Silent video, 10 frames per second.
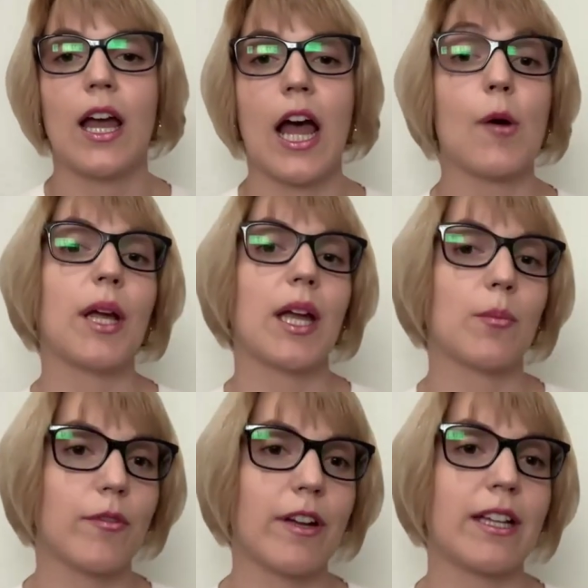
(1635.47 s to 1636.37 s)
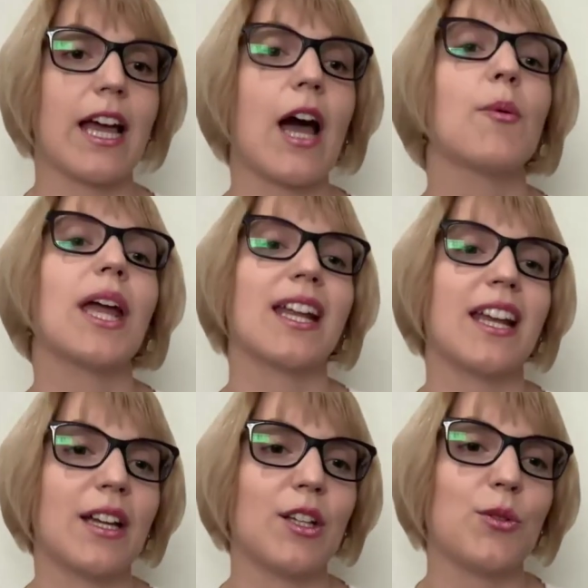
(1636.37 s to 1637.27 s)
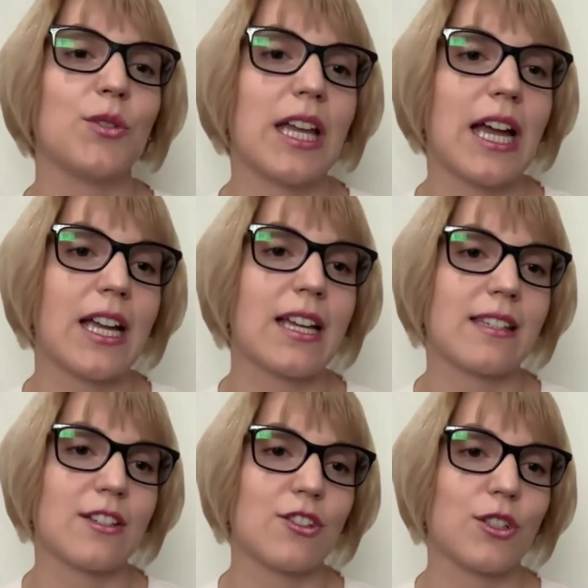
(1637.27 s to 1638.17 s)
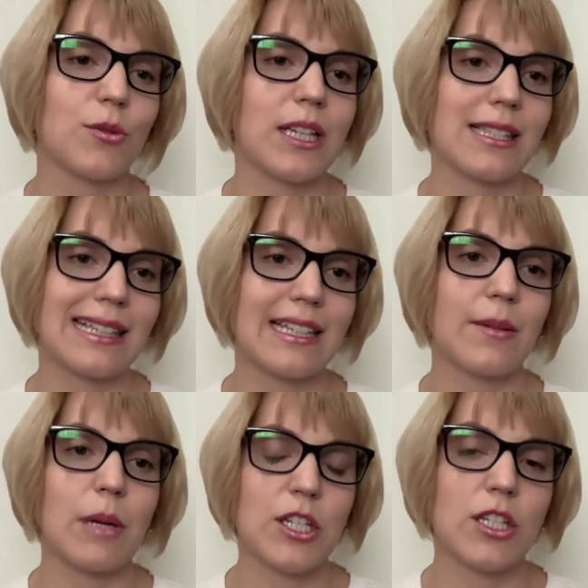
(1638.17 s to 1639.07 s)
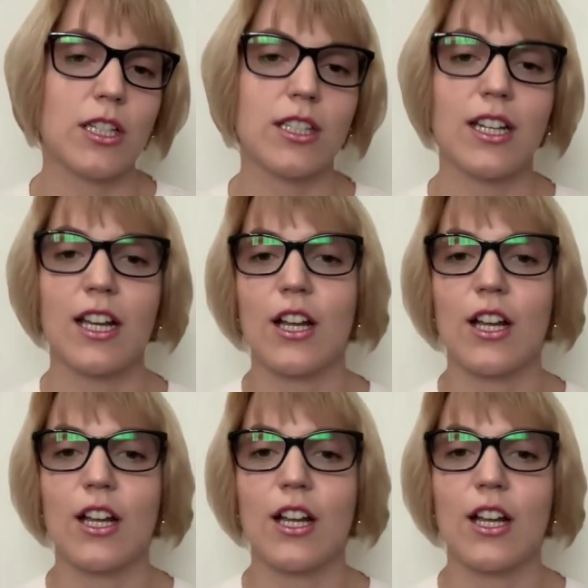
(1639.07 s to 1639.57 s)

how we can prevent, how we can use AI as a shield, as Lee mentioned.